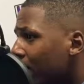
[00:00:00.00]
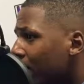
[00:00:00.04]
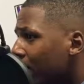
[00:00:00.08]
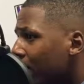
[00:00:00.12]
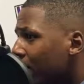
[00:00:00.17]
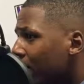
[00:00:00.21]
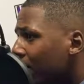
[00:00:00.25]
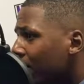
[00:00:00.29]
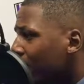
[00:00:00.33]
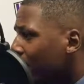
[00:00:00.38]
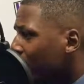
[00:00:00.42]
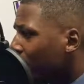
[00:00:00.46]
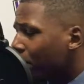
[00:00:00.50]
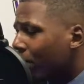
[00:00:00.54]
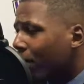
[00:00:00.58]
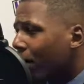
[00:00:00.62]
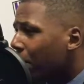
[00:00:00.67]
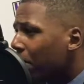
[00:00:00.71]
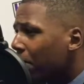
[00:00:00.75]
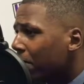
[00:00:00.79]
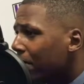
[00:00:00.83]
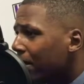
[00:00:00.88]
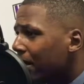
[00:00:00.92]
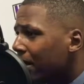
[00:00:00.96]
But the
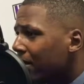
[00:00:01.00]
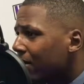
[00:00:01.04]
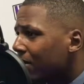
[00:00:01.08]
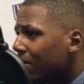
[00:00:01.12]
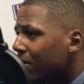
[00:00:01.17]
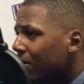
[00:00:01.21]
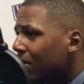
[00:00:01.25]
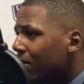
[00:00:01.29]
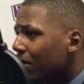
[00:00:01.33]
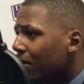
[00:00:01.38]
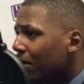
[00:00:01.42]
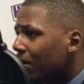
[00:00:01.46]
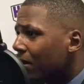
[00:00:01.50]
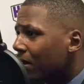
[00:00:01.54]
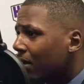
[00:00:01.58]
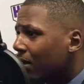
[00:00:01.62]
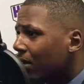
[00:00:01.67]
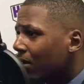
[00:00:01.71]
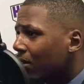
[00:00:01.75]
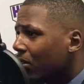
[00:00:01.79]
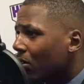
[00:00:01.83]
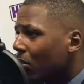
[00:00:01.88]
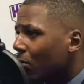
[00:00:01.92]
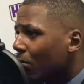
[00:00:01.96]
problem is,
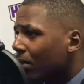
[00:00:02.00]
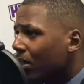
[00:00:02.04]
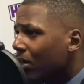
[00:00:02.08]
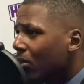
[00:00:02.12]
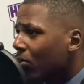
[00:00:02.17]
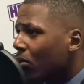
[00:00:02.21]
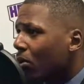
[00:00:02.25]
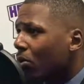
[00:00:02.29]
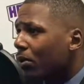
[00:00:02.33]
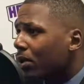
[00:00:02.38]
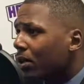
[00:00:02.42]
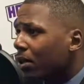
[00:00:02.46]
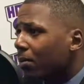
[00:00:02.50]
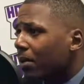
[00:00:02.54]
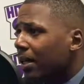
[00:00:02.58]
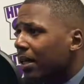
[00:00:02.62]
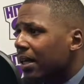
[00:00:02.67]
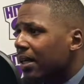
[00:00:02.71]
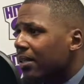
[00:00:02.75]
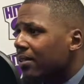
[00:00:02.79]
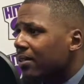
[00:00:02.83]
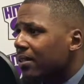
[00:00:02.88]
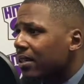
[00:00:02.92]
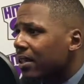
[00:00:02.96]
you know, me growing up,
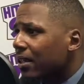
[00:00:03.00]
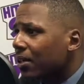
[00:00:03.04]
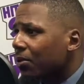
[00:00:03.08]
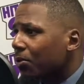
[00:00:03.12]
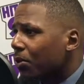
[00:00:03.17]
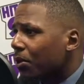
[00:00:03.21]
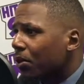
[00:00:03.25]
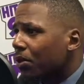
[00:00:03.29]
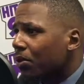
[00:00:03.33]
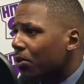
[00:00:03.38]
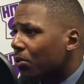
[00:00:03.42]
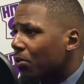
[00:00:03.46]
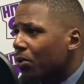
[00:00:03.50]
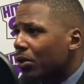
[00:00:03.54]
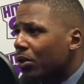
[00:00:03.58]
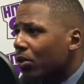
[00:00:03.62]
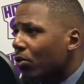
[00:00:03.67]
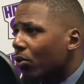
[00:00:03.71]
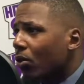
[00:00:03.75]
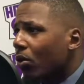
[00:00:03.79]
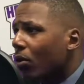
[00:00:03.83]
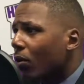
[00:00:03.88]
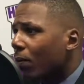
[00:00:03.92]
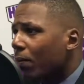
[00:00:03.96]
like I said, when you
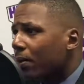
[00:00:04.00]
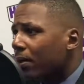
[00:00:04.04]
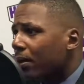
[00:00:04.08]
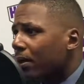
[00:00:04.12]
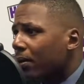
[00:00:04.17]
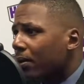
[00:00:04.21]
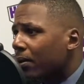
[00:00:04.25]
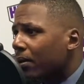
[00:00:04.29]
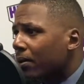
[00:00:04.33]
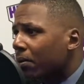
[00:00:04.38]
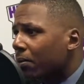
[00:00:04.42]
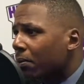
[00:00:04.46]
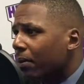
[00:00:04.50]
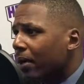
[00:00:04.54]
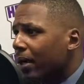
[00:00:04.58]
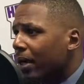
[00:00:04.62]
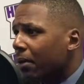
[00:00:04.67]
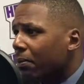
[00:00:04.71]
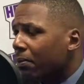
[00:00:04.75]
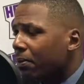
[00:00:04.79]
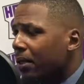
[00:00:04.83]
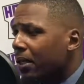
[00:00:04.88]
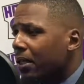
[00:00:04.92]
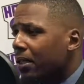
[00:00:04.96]
grow up in a
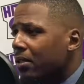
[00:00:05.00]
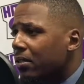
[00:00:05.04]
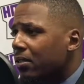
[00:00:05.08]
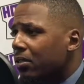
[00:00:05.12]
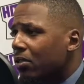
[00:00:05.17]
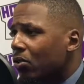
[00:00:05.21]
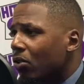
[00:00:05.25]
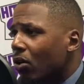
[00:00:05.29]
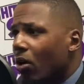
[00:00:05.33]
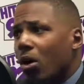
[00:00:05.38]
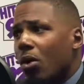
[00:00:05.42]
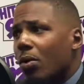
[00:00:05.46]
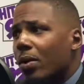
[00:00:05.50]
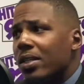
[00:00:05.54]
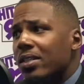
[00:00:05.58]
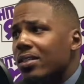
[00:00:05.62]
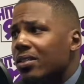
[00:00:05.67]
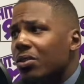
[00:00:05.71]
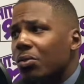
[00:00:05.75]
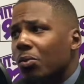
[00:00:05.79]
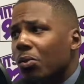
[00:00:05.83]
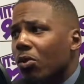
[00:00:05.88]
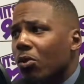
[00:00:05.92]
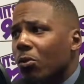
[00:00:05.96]
bad place, you're always
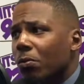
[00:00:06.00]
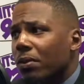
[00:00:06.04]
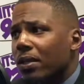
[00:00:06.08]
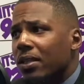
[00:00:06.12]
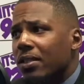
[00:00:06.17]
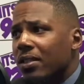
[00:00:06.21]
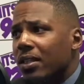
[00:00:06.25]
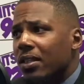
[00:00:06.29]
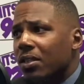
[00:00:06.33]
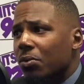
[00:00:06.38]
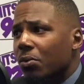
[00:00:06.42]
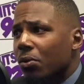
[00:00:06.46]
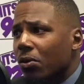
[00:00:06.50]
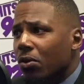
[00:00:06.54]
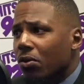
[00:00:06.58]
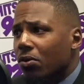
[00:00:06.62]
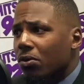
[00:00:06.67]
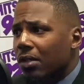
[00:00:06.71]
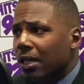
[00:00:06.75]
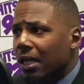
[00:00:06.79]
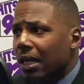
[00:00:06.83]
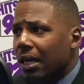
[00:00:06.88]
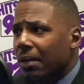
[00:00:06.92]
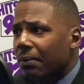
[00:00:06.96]
in the wrong place at the
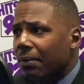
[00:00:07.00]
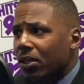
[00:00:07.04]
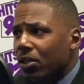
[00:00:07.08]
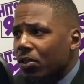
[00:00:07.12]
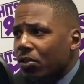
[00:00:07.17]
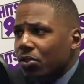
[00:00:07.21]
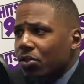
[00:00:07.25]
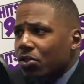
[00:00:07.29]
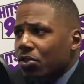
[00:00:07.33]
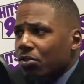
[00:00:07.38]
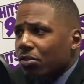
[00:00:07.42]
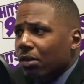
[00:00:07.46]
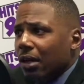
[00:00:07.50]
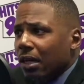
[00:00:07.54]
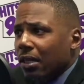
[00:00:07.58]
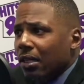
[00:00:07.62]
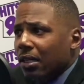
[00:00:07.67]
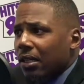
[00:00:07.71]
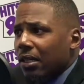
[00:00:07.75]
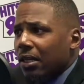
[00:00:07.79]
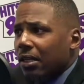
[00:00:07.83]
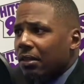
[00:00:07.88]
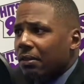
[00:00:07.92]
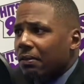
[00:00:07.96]
wrong time, and you're just trying
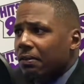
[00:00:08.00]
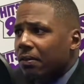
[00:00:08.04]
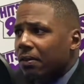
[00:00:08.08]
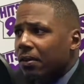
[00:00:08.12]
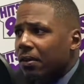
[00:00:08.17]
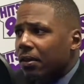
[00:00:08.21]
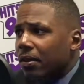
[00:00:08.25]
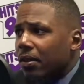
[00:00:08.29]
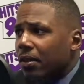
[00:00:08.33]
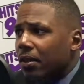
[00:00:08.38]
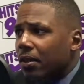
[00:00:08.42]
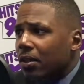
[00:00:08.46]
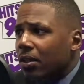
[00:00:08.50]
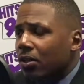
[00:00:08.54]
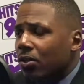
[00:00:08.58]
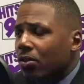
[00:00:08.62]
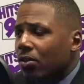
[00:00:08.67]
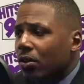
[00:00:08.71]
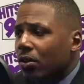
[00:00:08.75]
to live. You know,